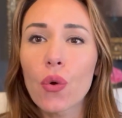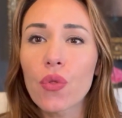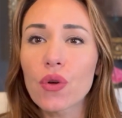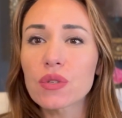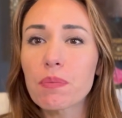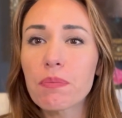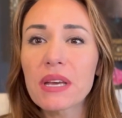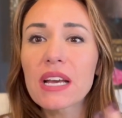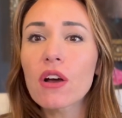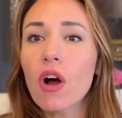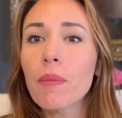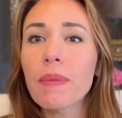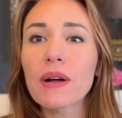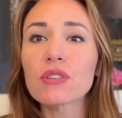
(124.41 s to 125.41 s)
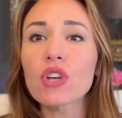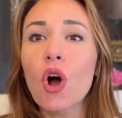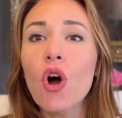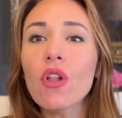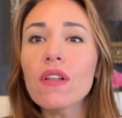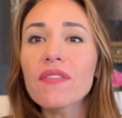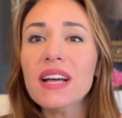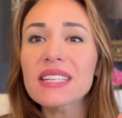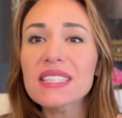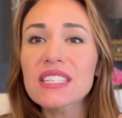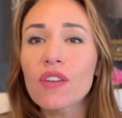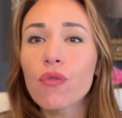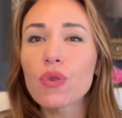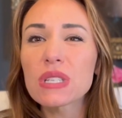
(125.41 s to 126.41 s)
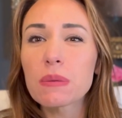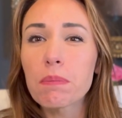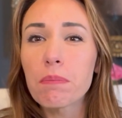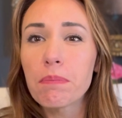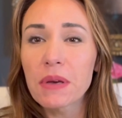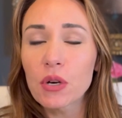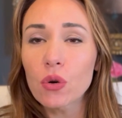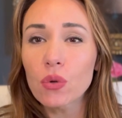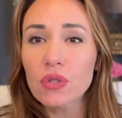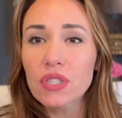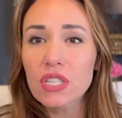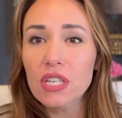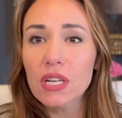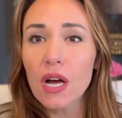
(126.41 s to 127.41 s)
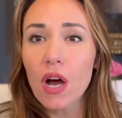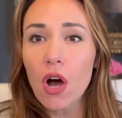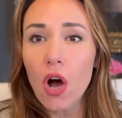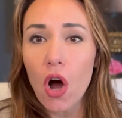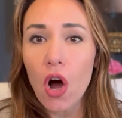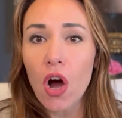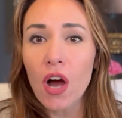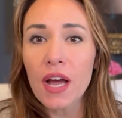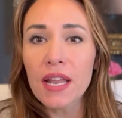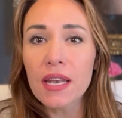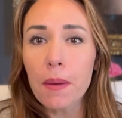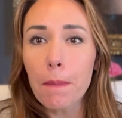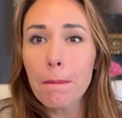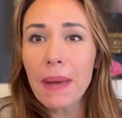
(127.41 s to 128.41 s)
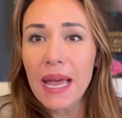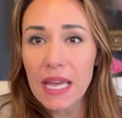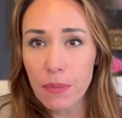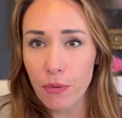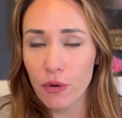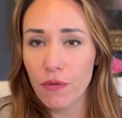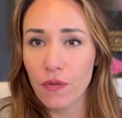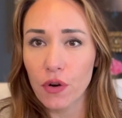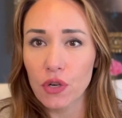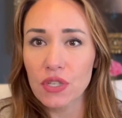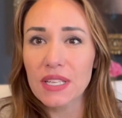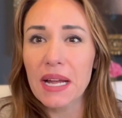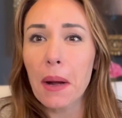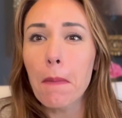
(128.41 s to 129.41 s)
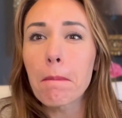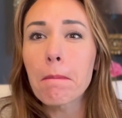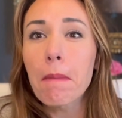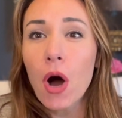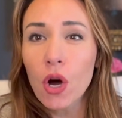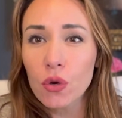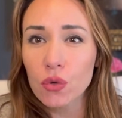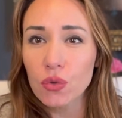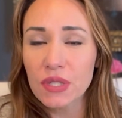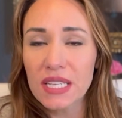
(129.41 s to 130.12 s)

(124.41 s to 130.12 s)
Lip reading: those big compounds, all of that stuff was built on paper first, like models.